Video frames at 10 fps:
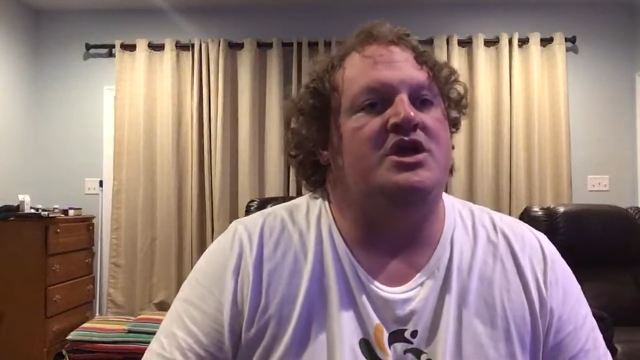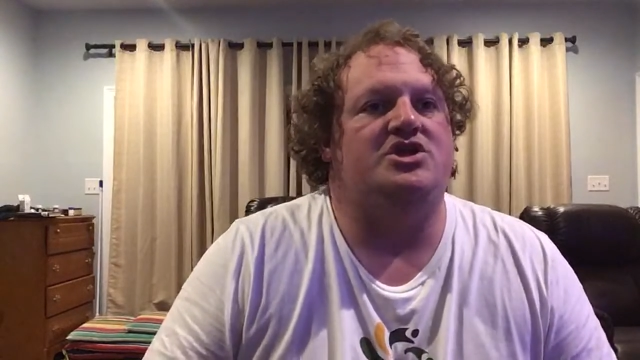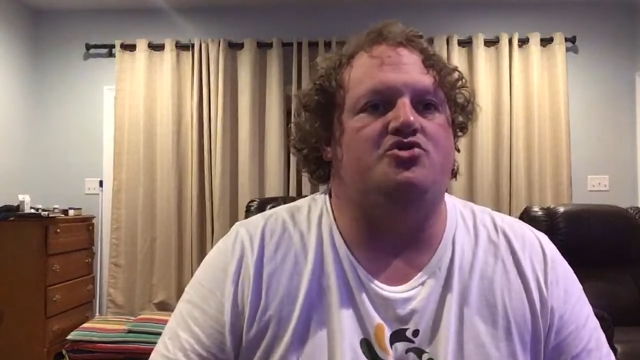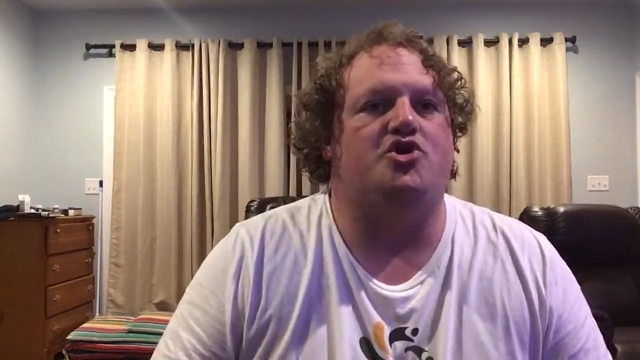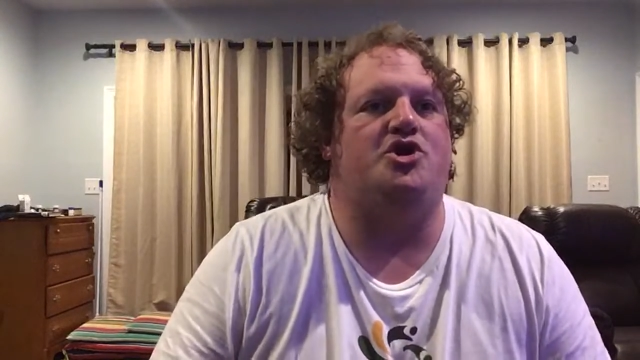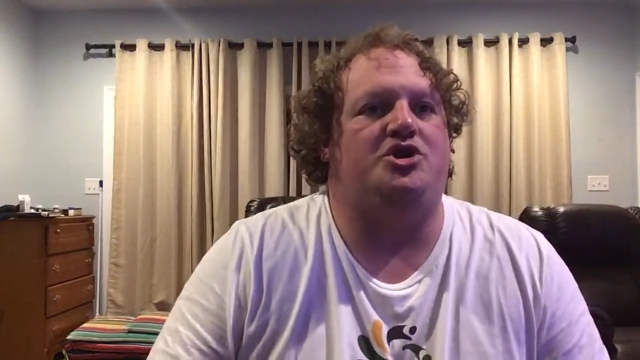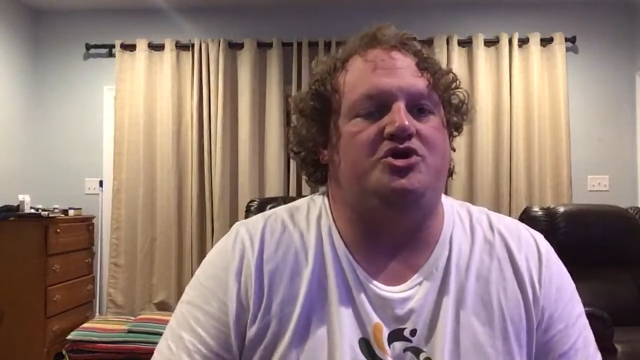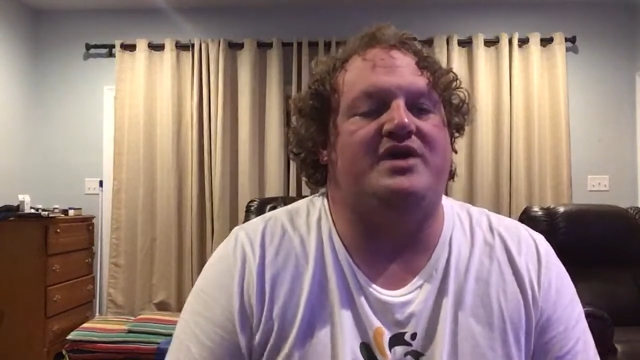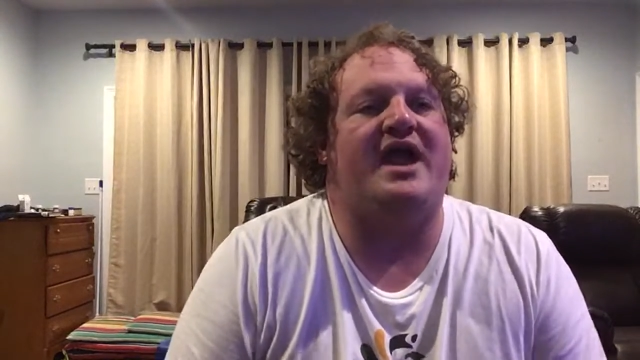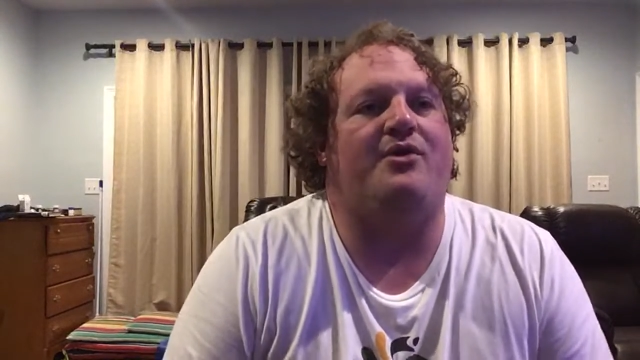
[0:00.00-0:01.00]
You
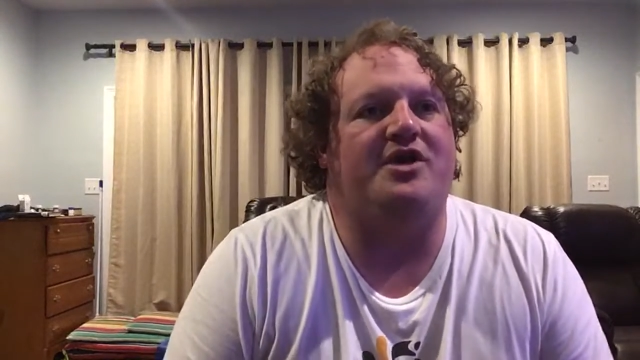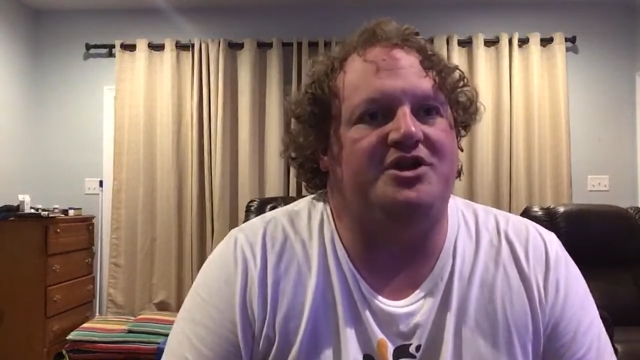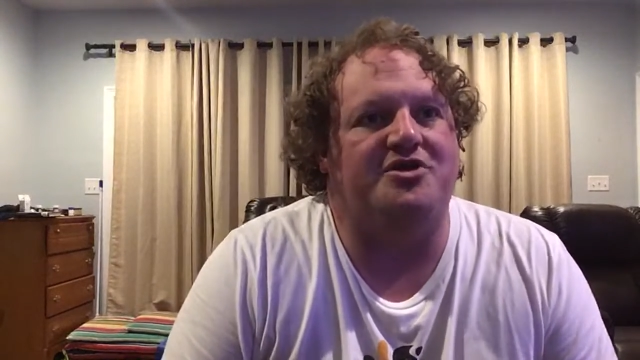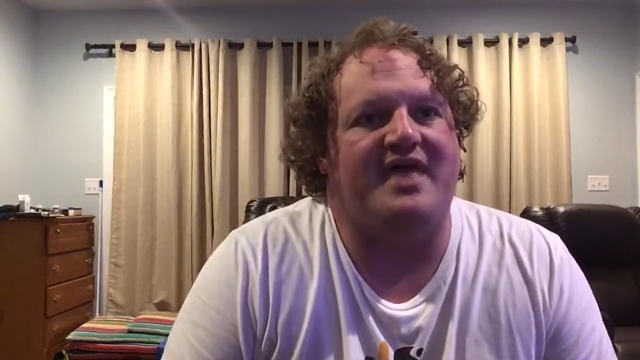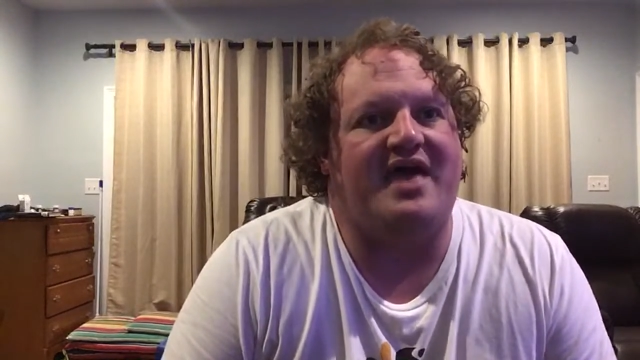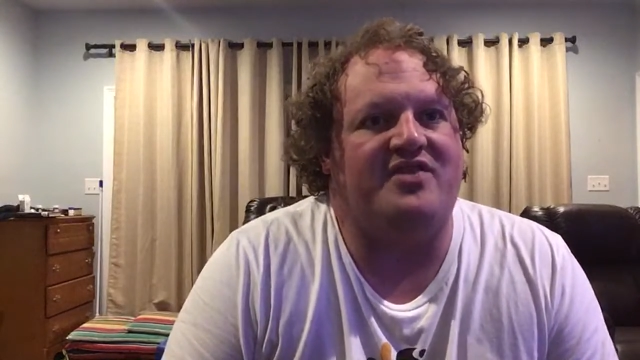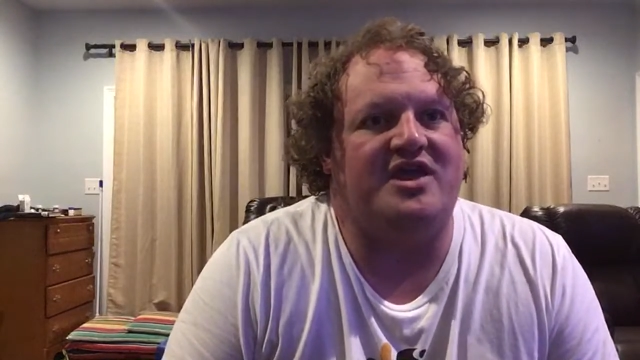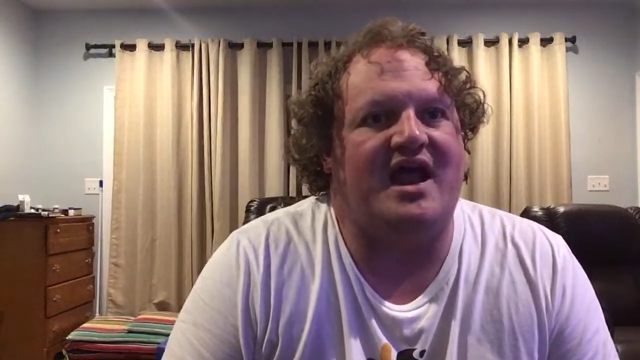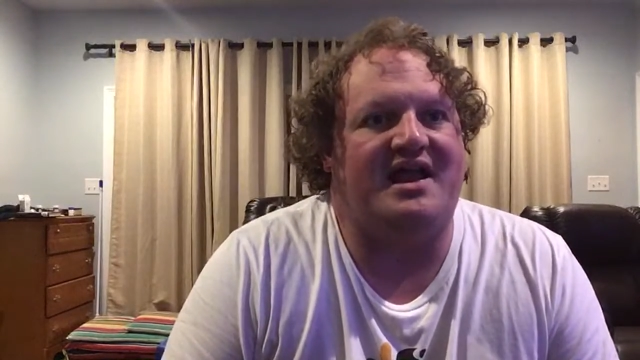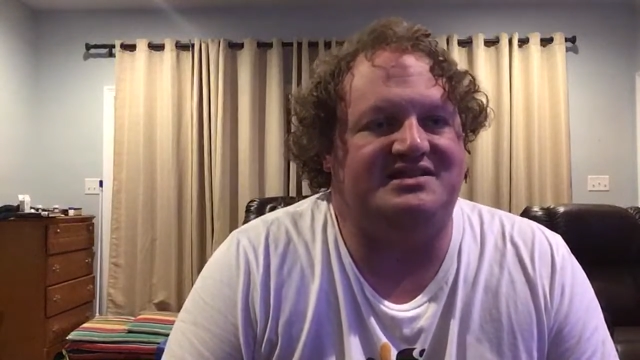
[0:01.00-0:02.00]
can't really do that in the
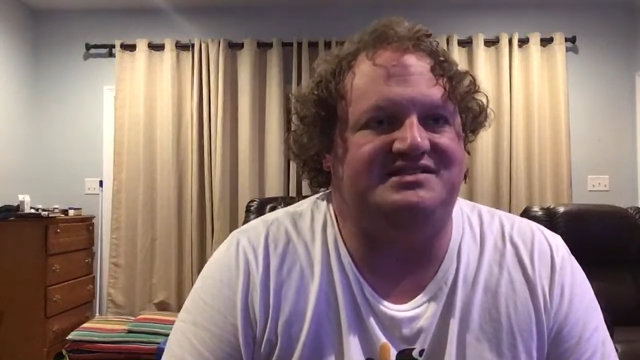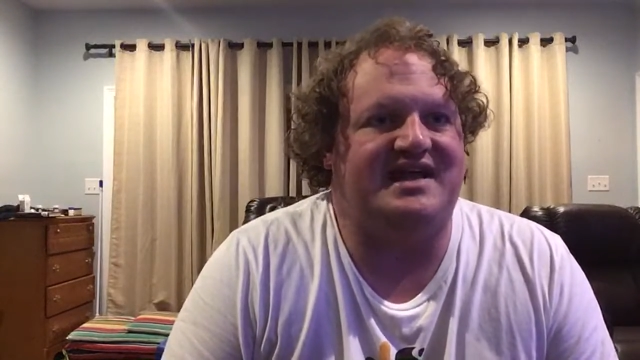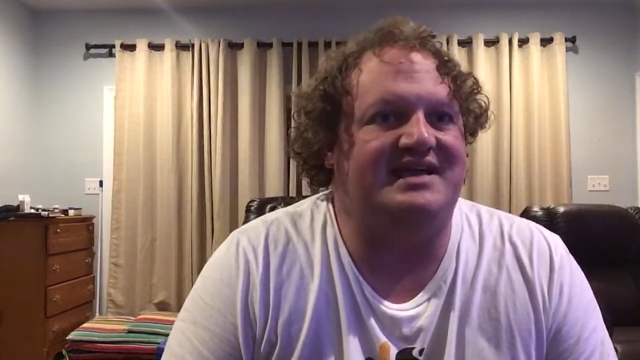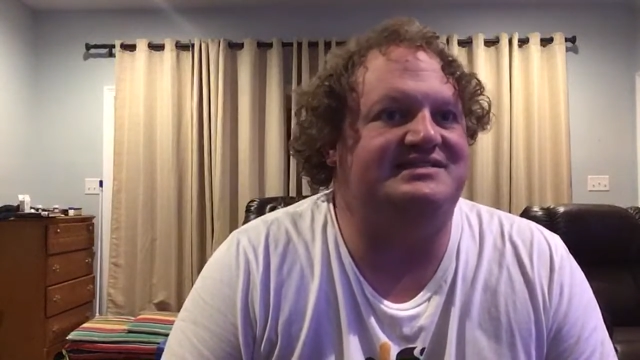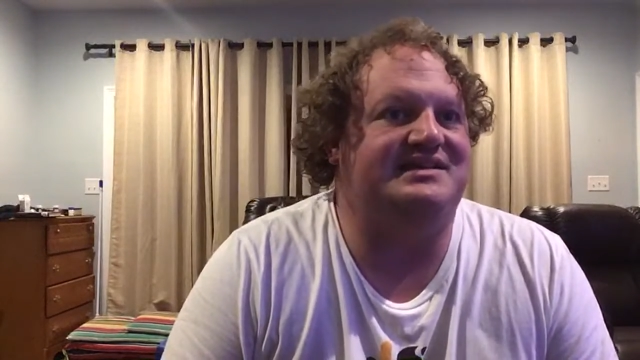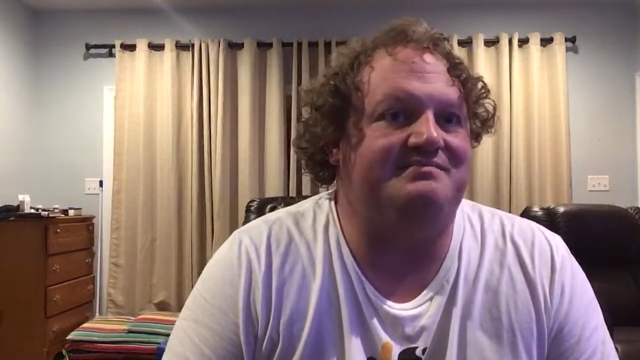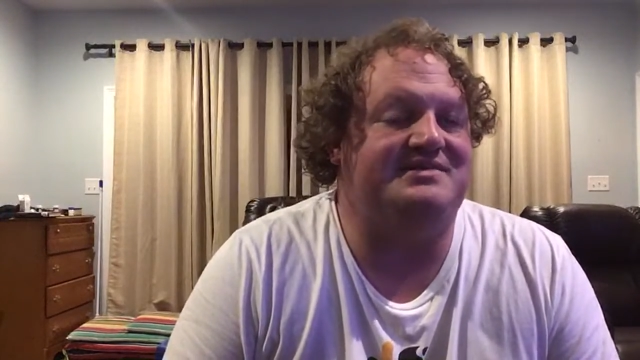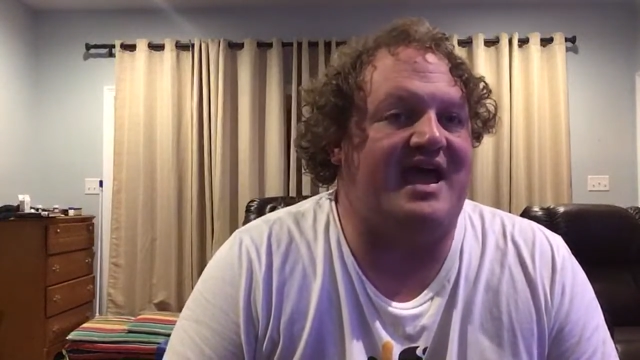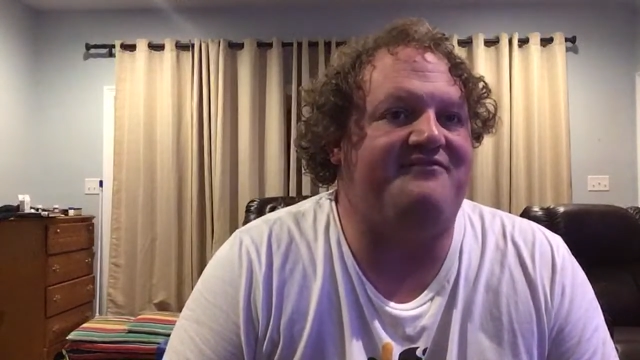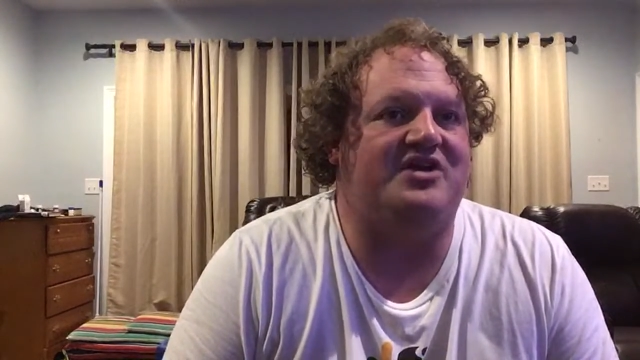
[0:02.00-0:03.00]
United States, and
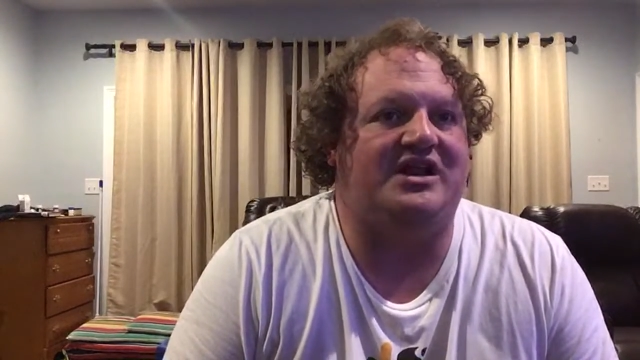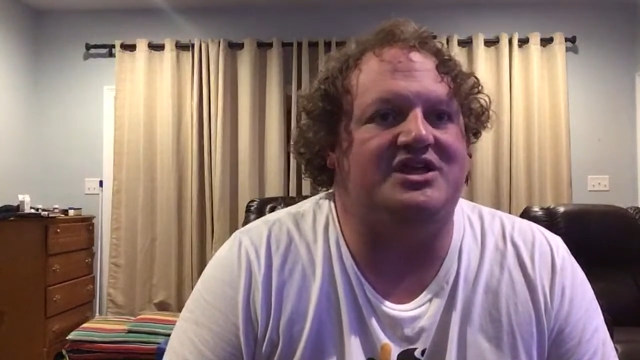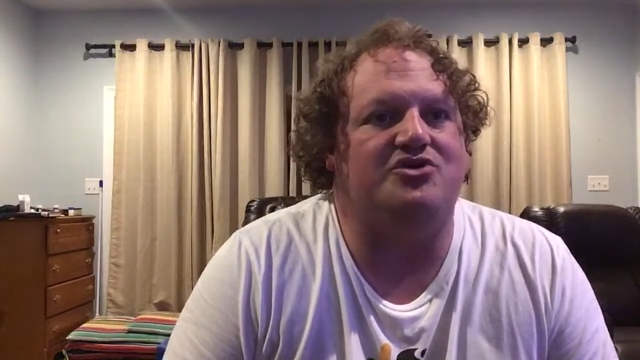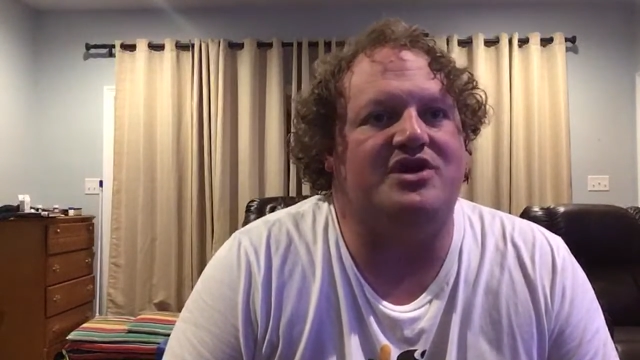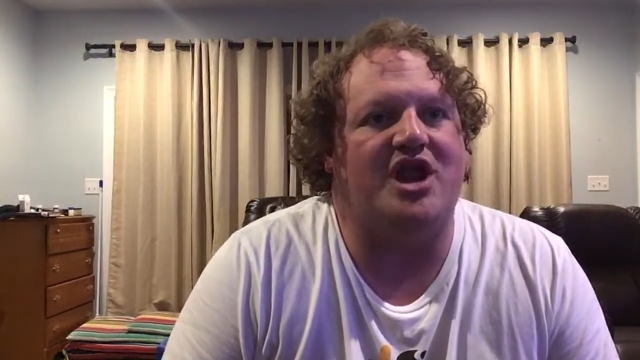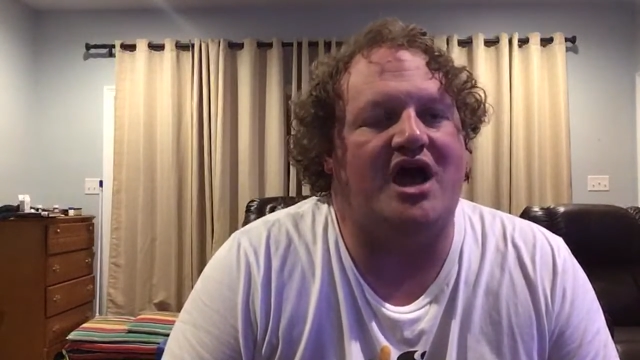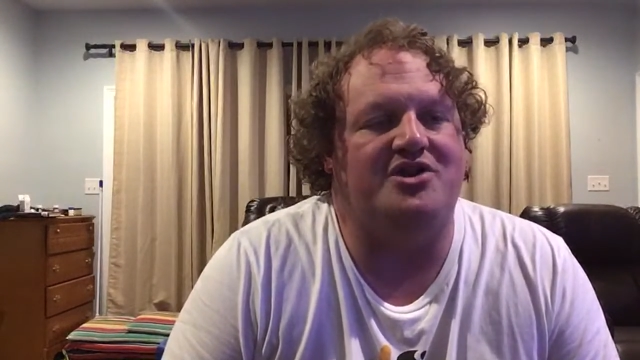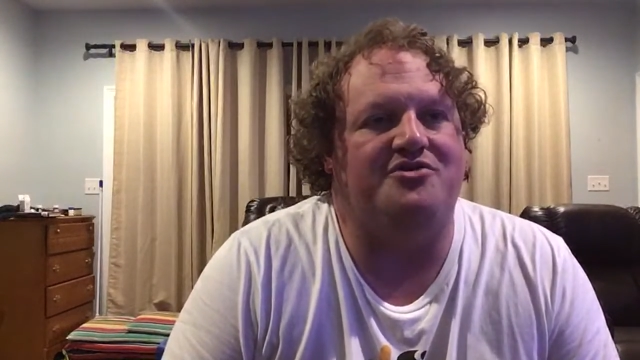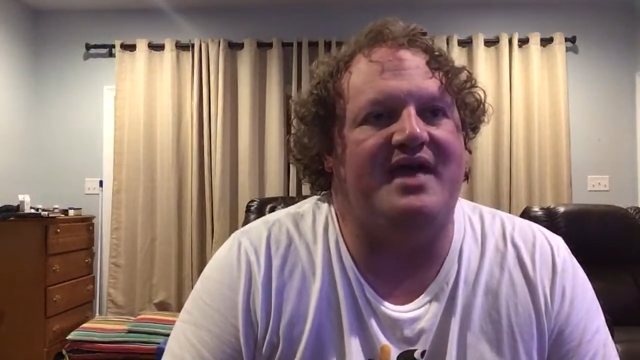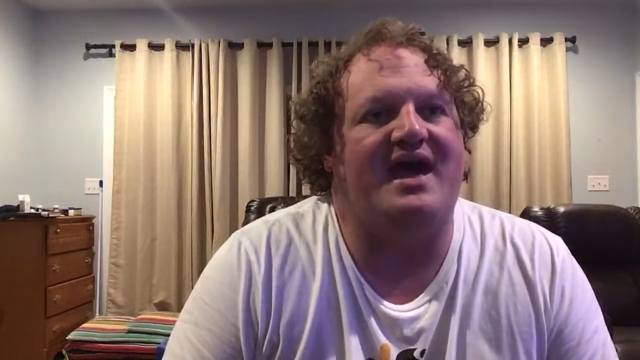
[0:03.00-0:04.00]
definitely you cannot
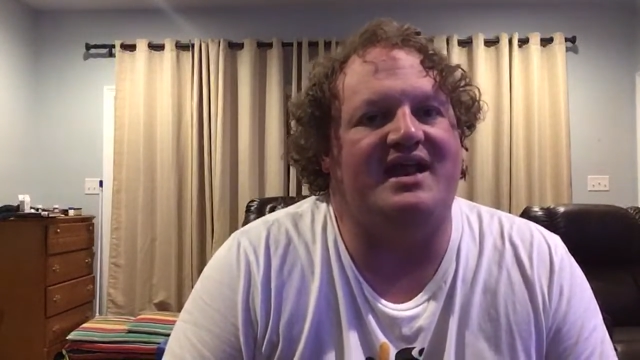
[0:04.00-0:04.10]
do that